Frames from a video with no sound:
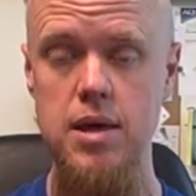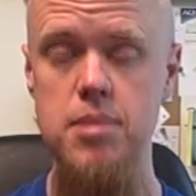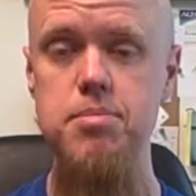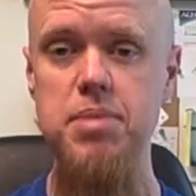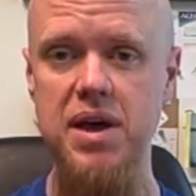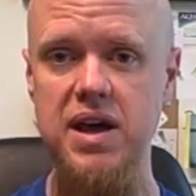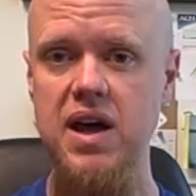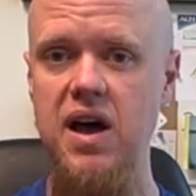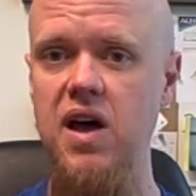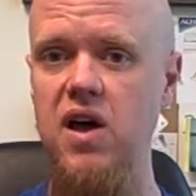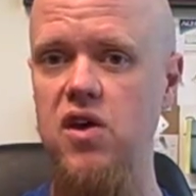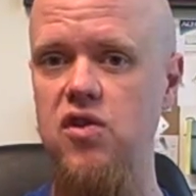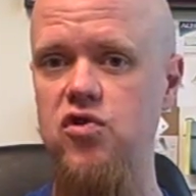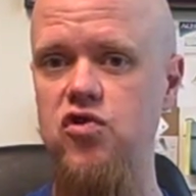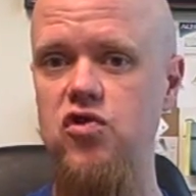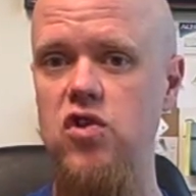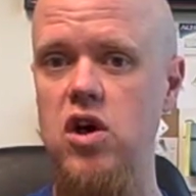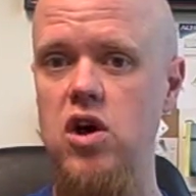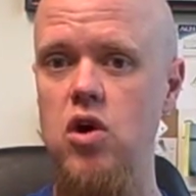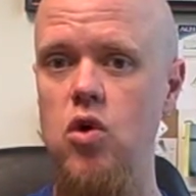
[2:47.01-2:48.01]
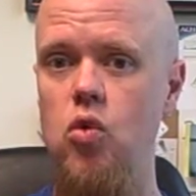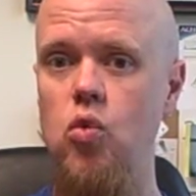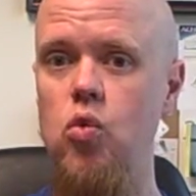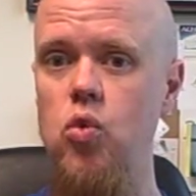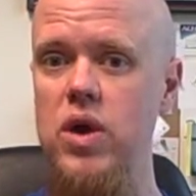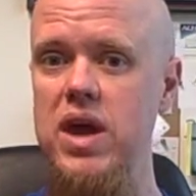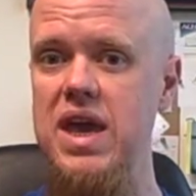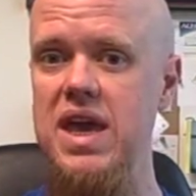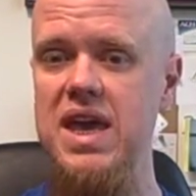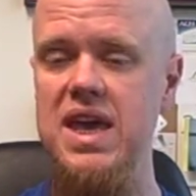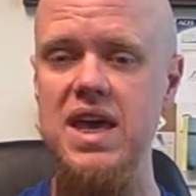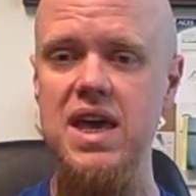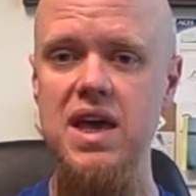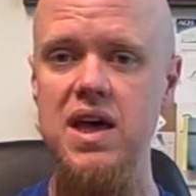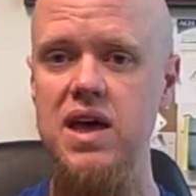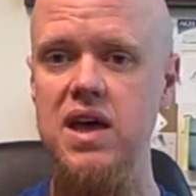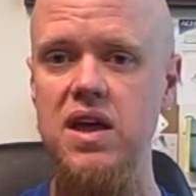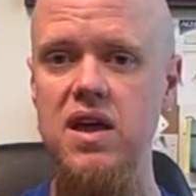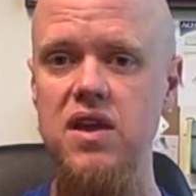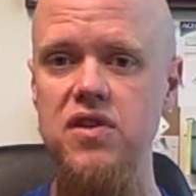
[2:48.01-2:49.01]
because we
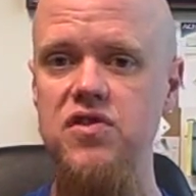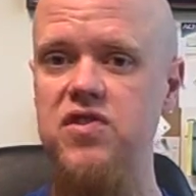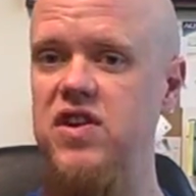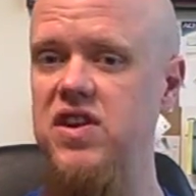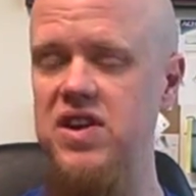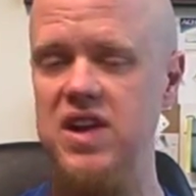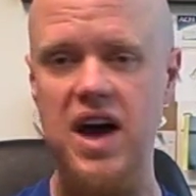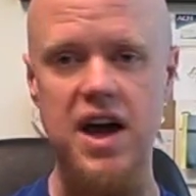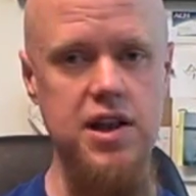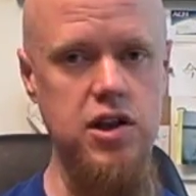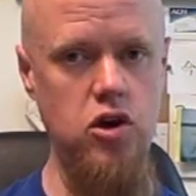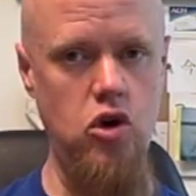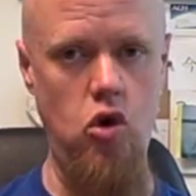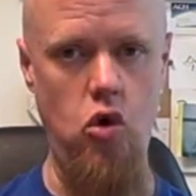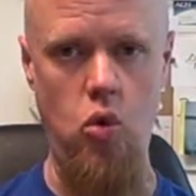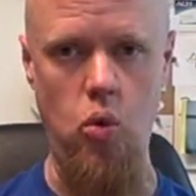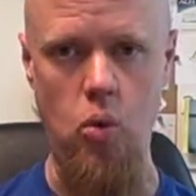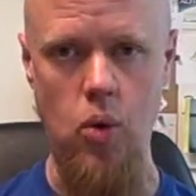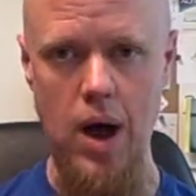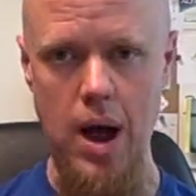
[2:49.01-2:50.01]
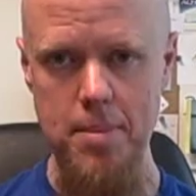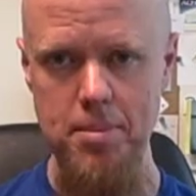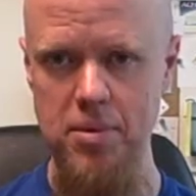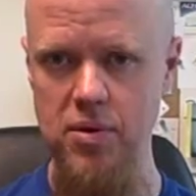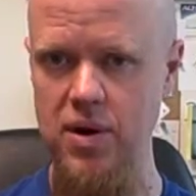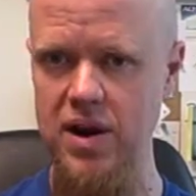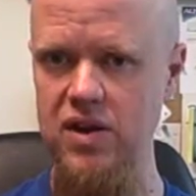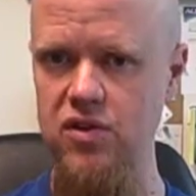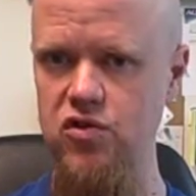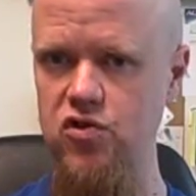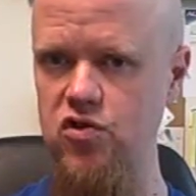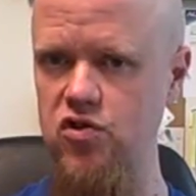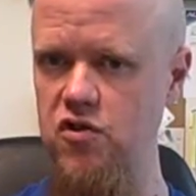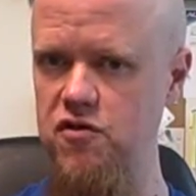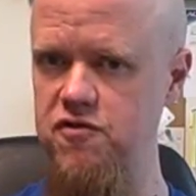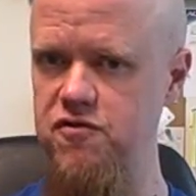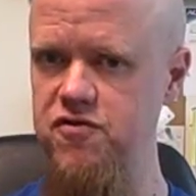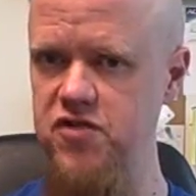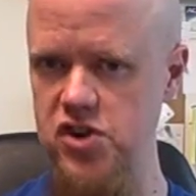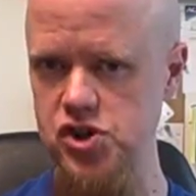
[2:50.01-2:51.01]
did not cooperate
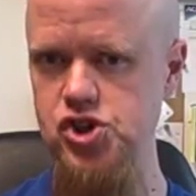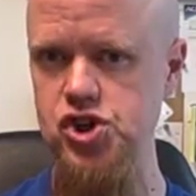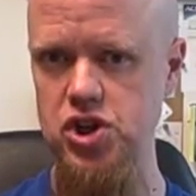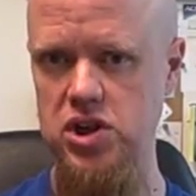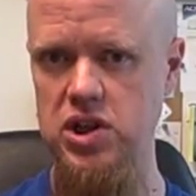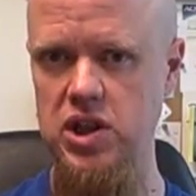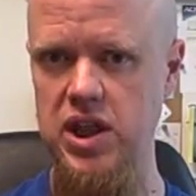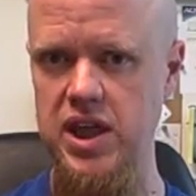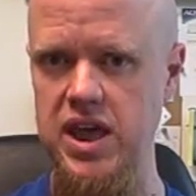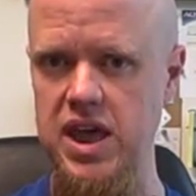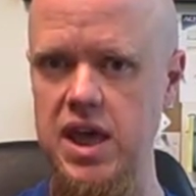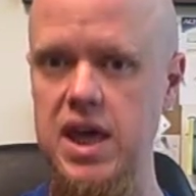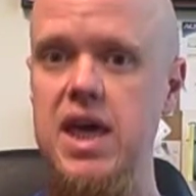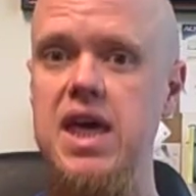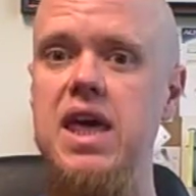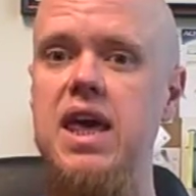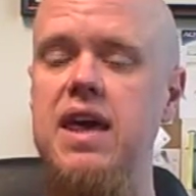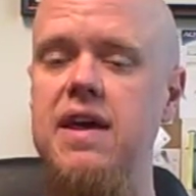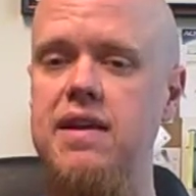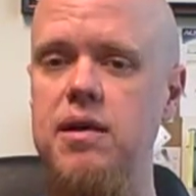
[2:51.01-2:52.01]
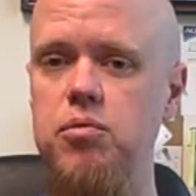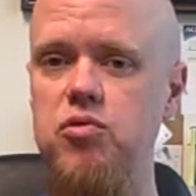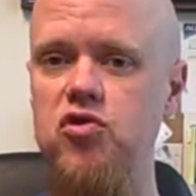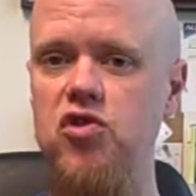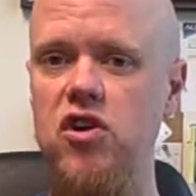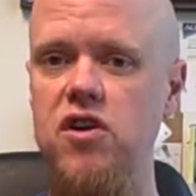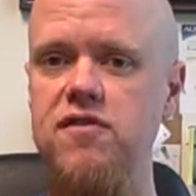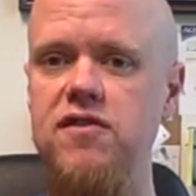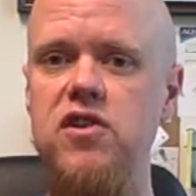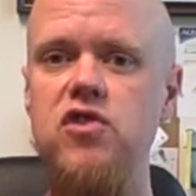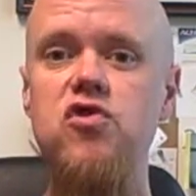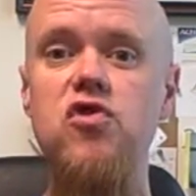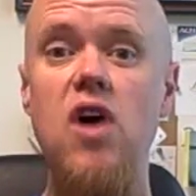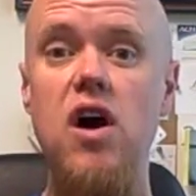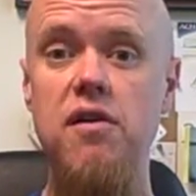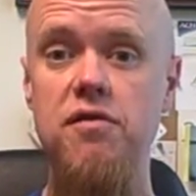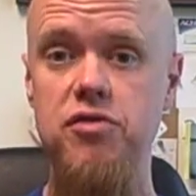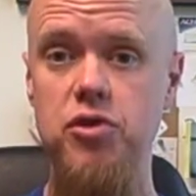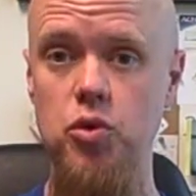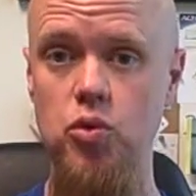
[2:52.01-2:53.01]
sufficiently in observance
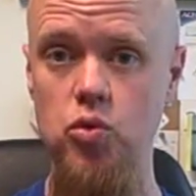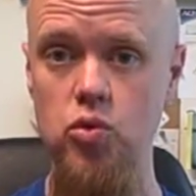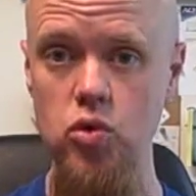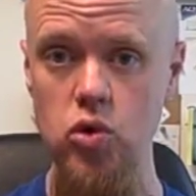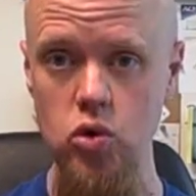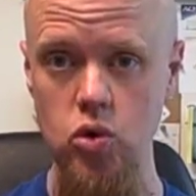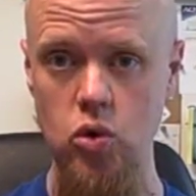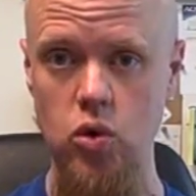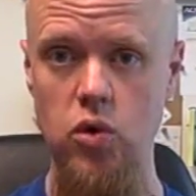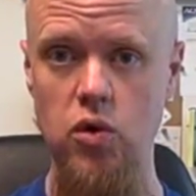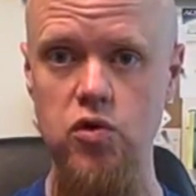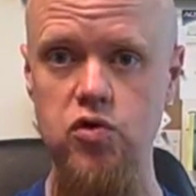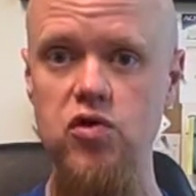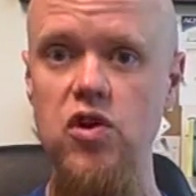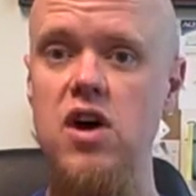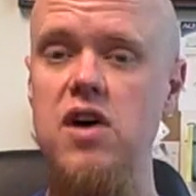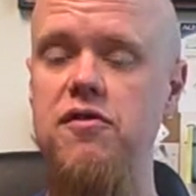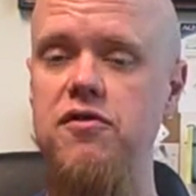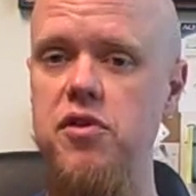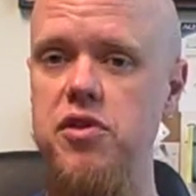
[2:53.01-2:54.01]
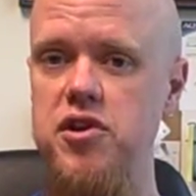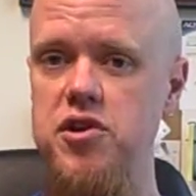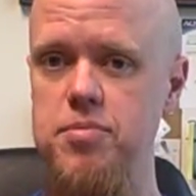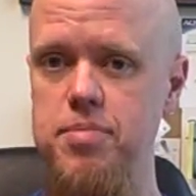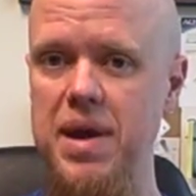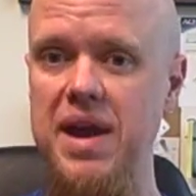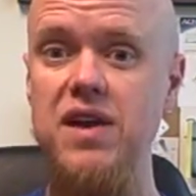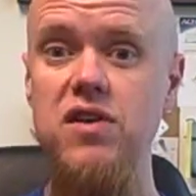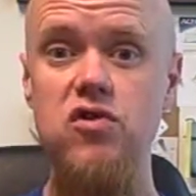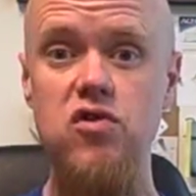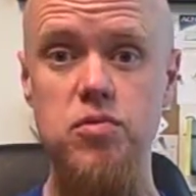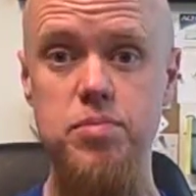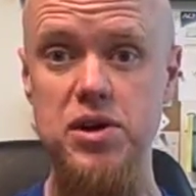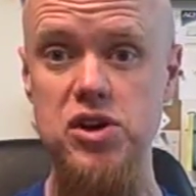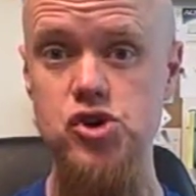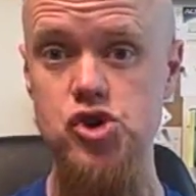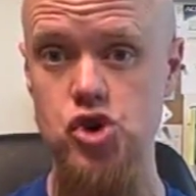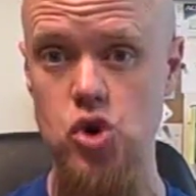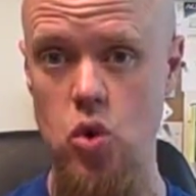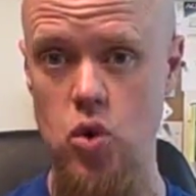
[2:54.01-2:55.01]
of the rules for the debate to be
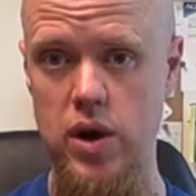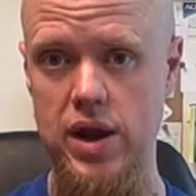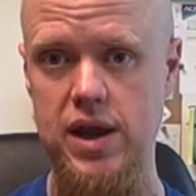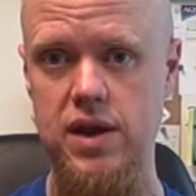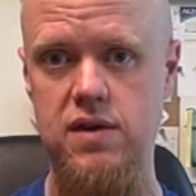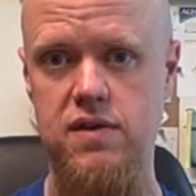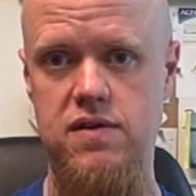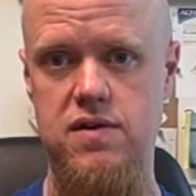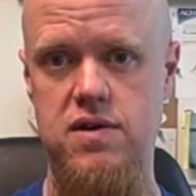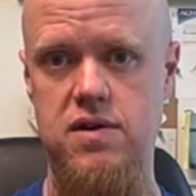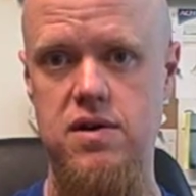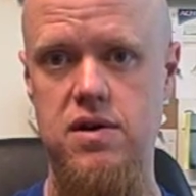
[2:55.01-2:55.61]
joined.